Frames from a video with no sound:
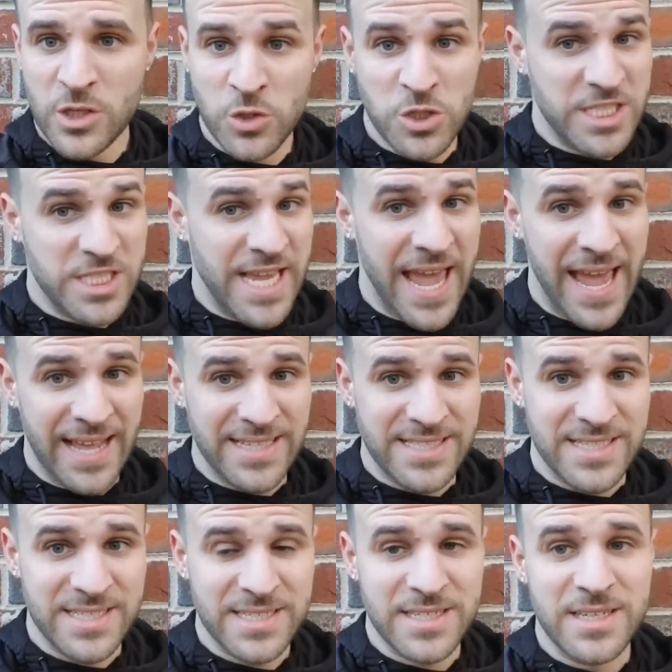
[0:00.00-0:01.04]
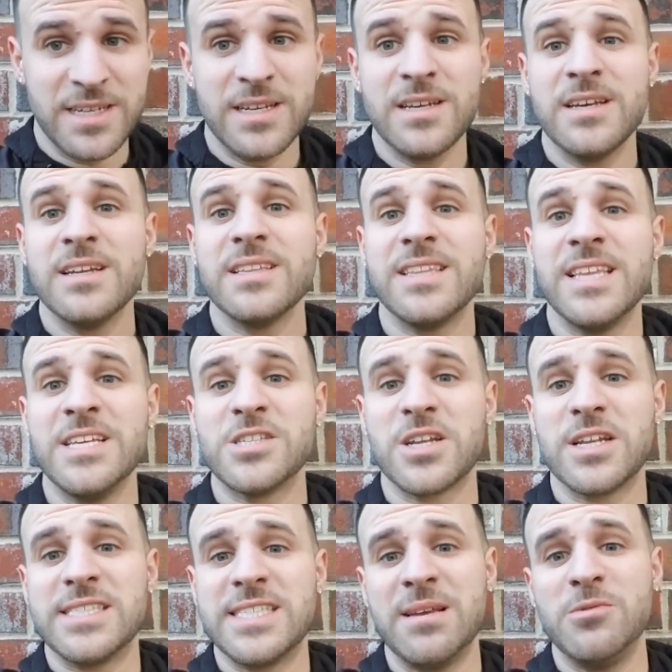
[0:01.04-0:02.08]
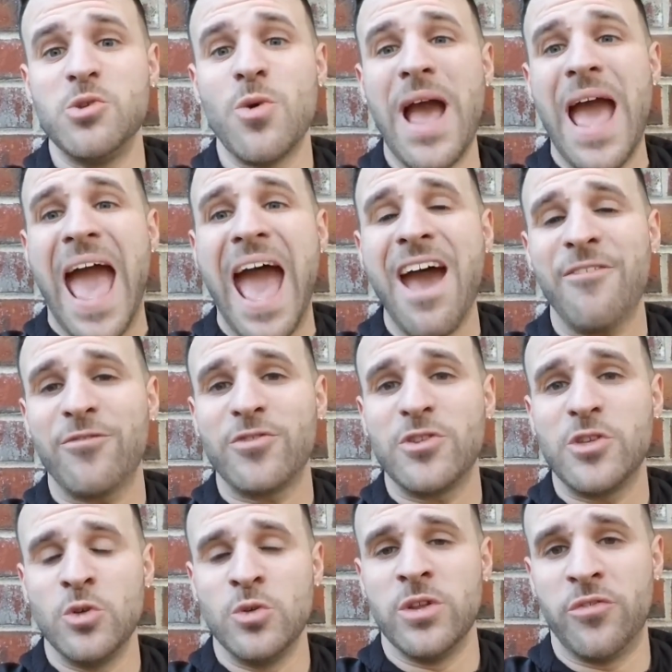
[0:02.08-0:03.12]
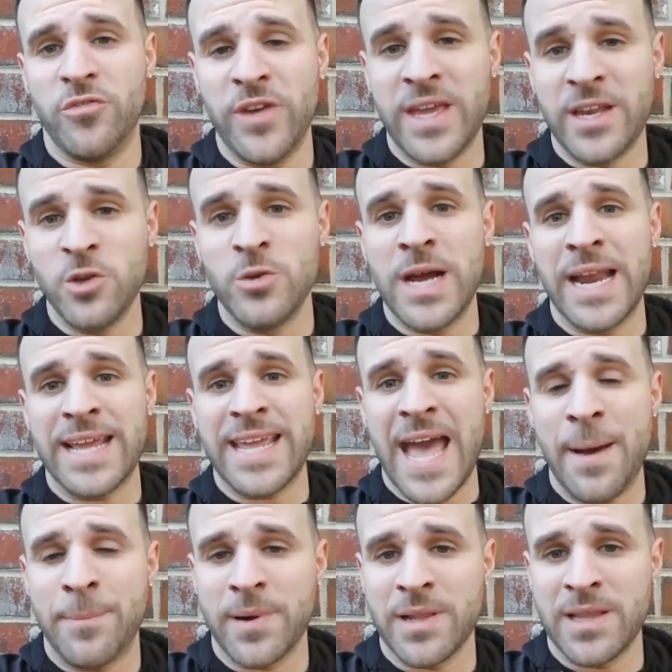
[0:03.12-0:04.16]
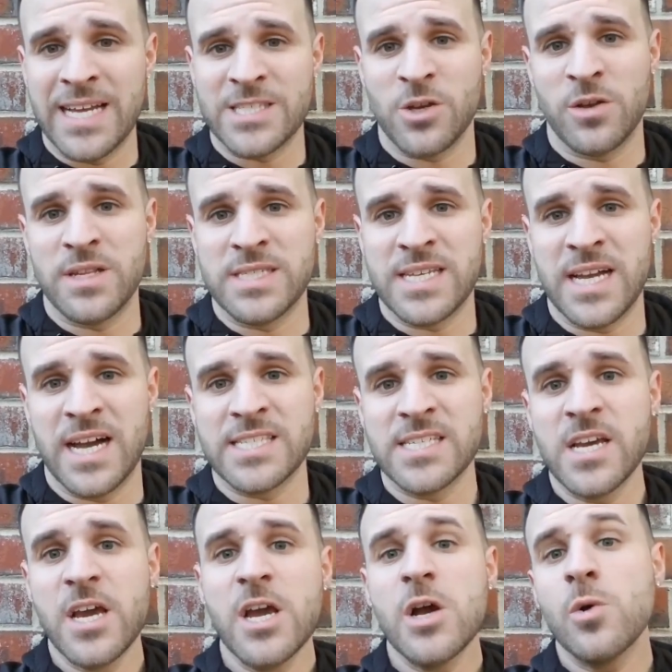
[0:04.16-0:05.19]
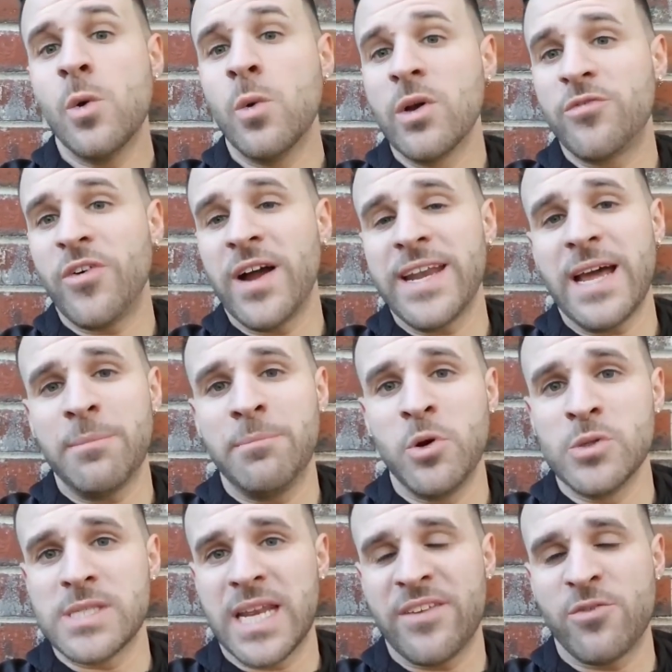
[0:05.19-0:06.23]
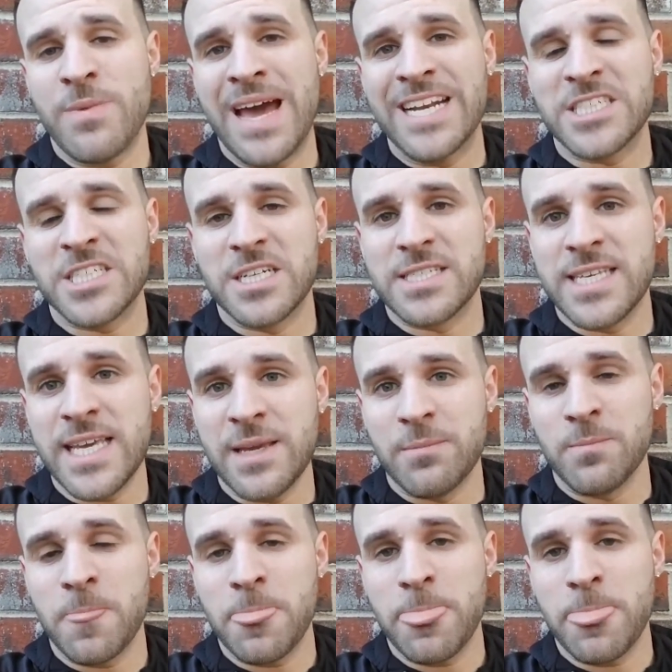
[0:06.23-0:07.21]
You just can't. These are the teams you have to defeat. You got to capitalize on these guys. Well, we find out Boone's not even managing the team.